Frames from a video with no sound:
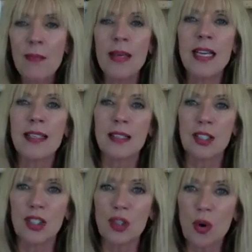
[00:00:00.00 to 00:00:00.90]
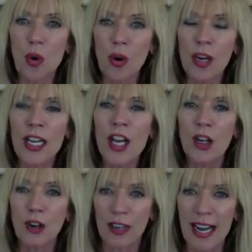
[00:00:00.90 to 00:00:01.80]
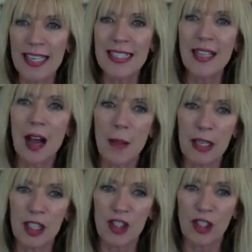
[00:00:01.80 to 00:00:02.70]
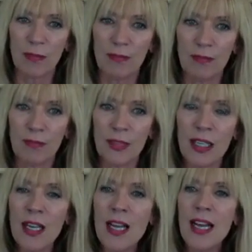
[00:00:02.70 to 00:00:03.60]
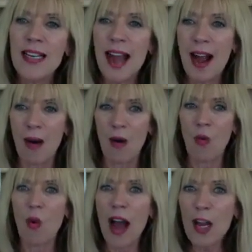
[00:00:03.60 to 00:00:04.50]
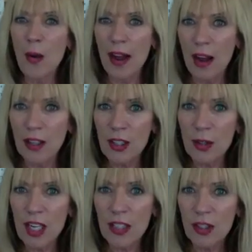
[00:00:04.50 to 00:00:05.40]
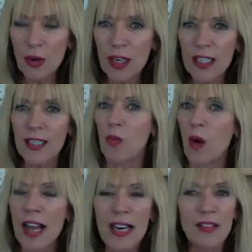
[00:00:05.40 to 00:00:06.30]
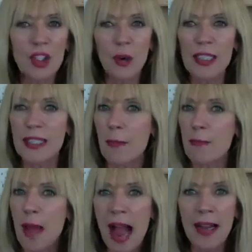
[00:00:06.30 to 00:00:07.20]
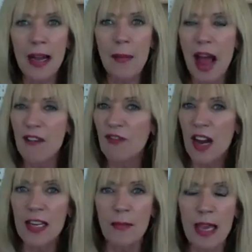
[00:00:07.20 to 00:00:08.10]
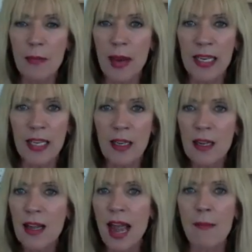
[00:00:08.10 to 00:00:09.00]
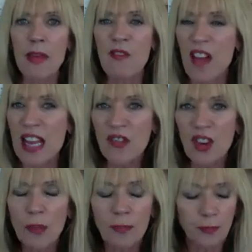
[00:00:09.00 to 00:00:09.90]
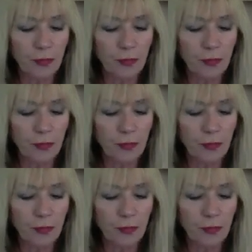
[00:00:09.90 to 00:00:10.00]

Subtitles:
Because a story creates a picture. Now, why do I also tell stories, and why do I have stories to back up, have fun, and make money and be faithful?